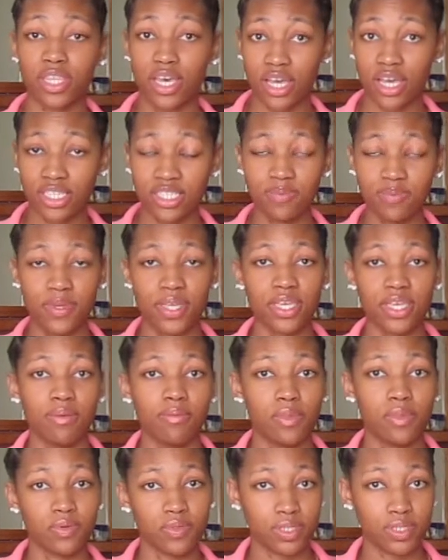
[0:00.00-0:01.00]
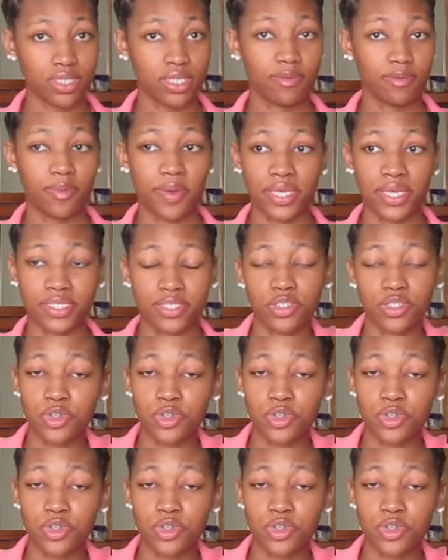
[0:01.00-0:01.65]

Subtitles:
us being emotionally based